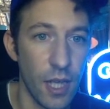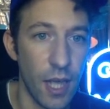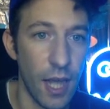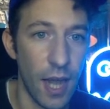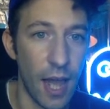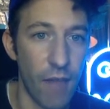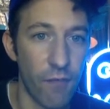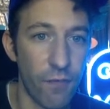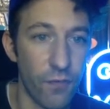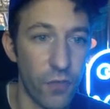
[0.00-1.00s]
And I've
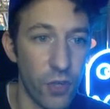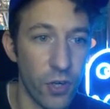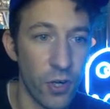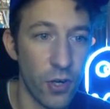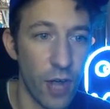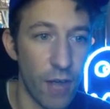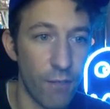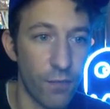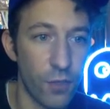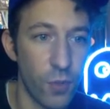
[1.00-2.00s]
after
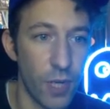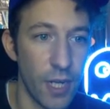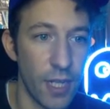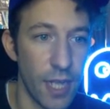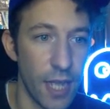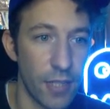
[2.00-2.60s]
I've created a